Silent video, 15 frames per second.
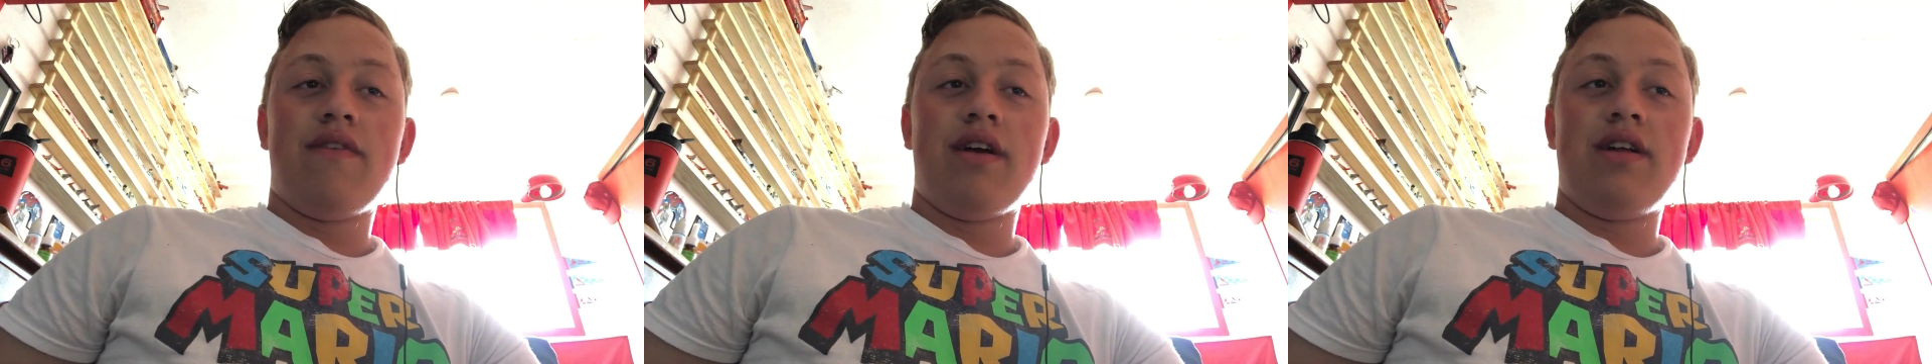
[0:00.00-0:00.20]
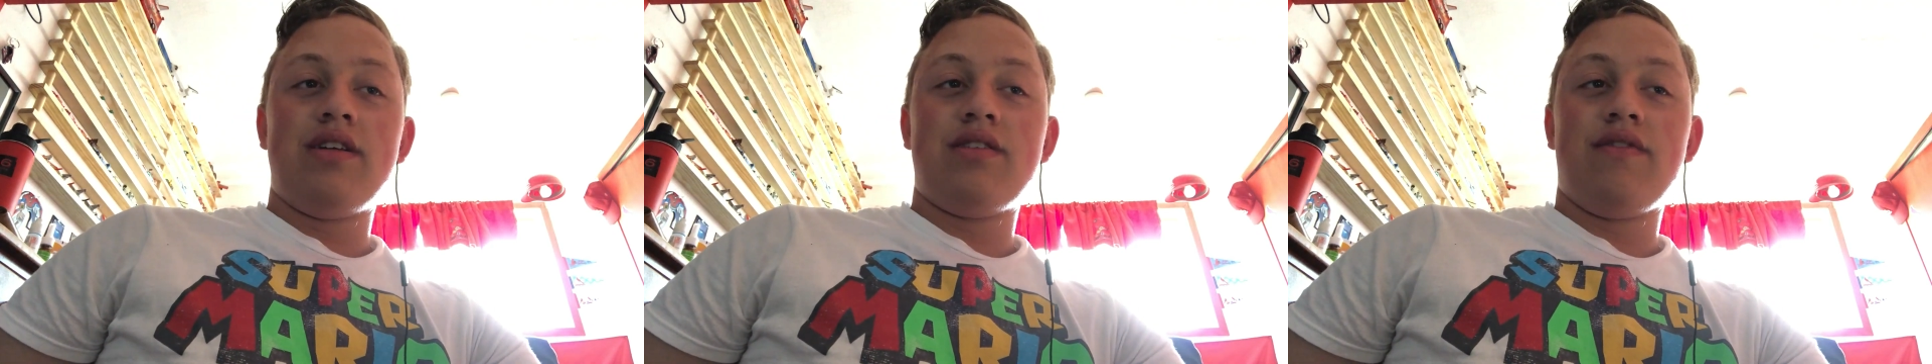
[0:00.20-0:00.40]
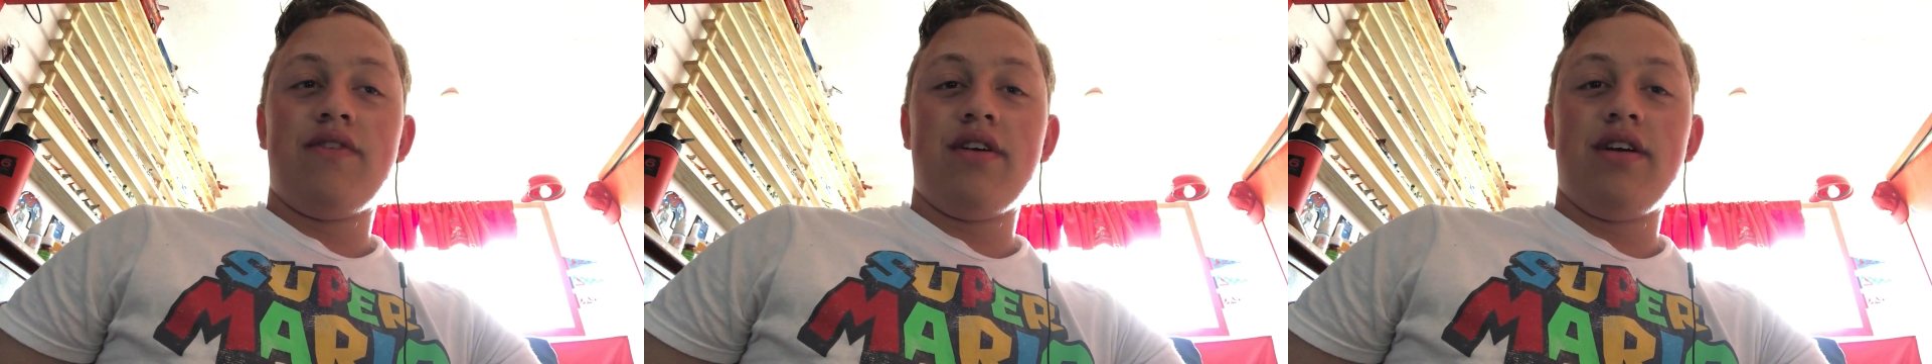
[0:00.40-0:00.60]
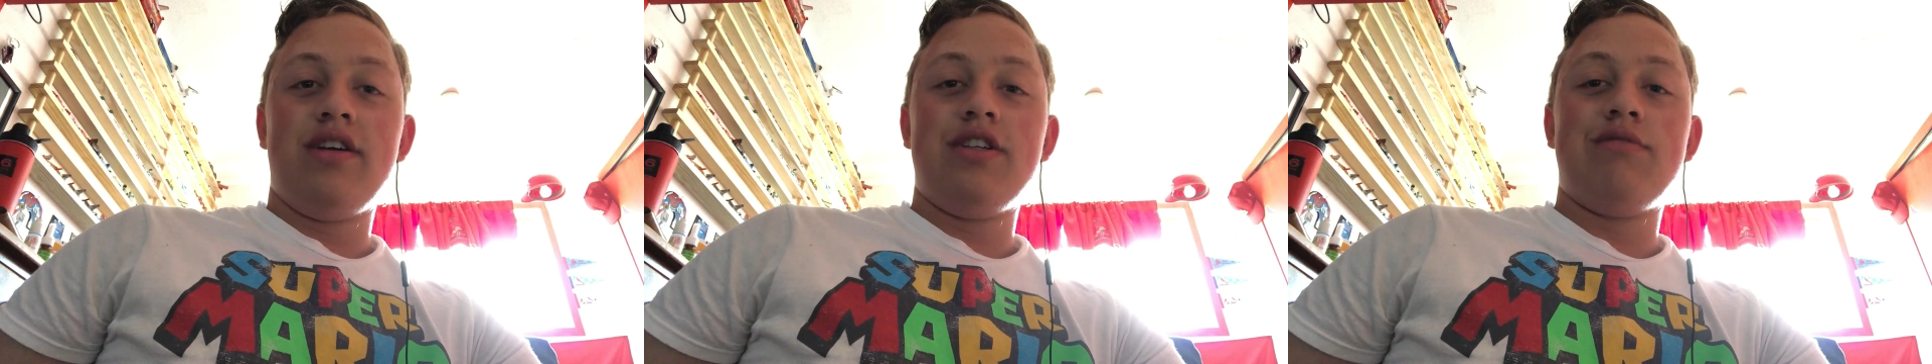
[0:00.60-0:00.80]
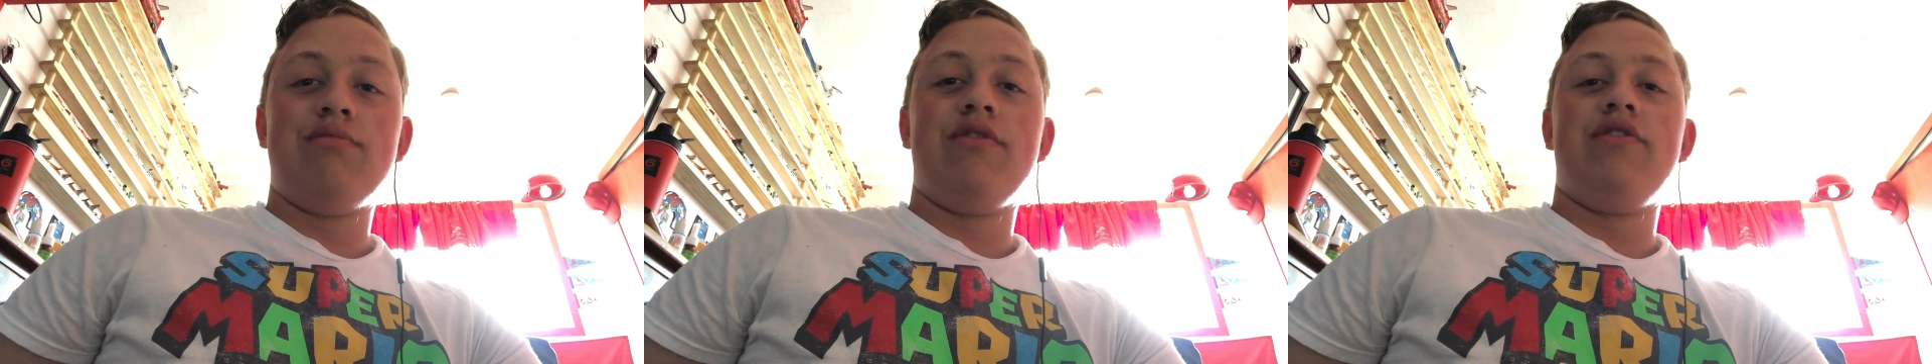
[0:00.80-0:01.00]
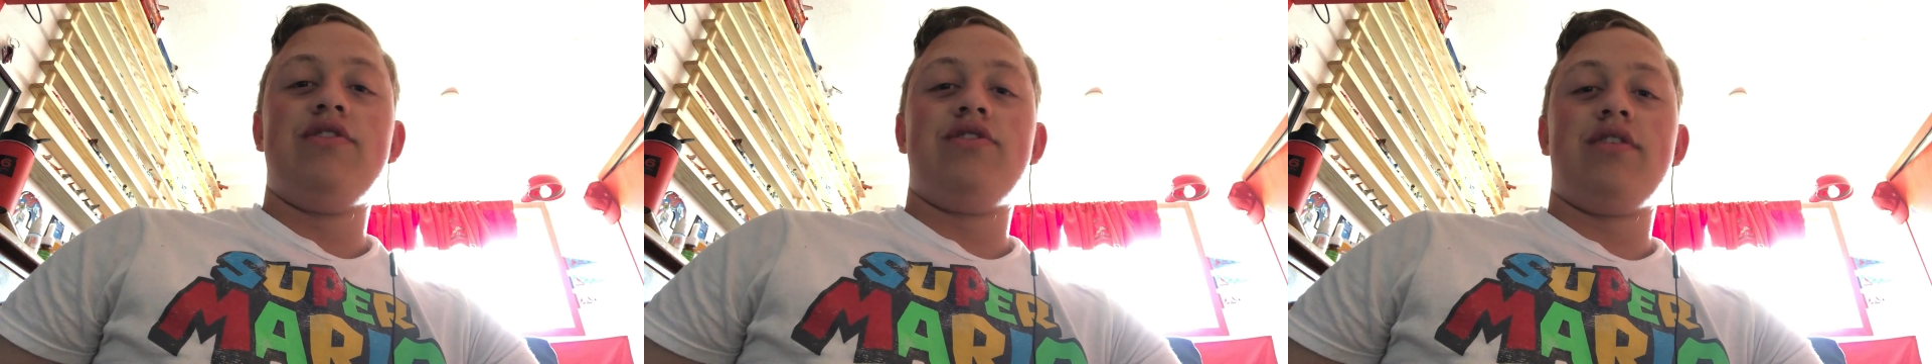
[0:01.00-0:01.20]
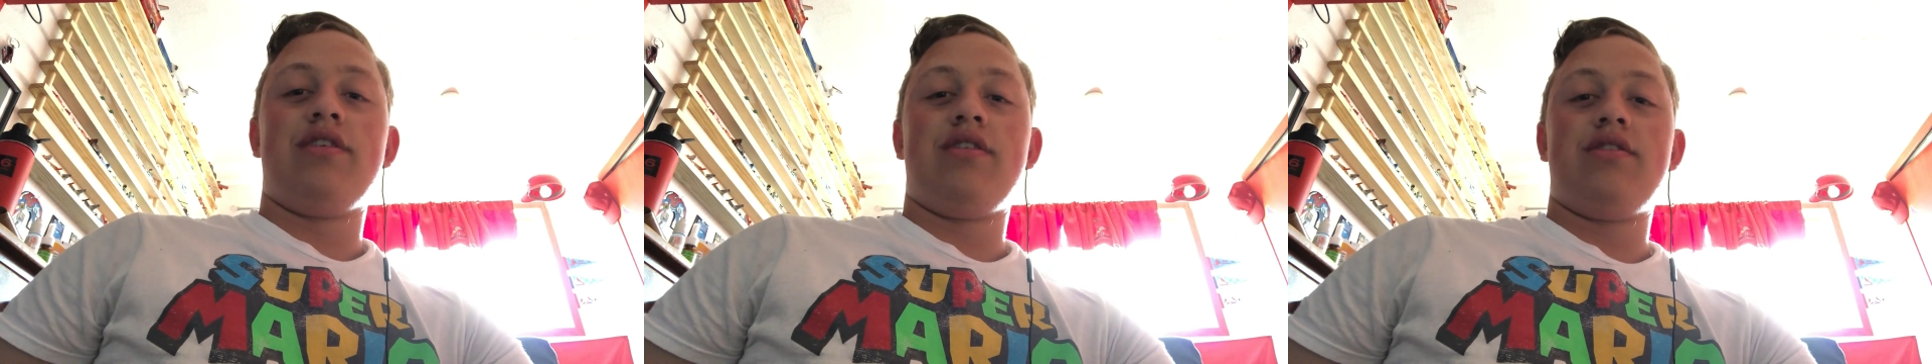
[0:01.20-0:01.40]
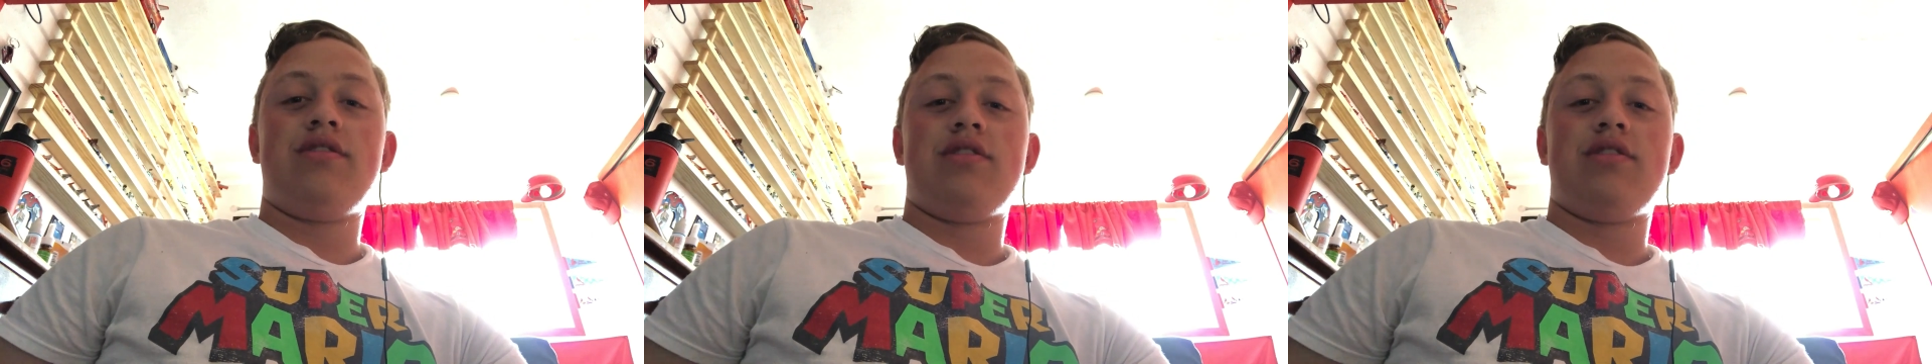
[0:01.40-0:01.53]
Five Nights at Freddy's movie trailer.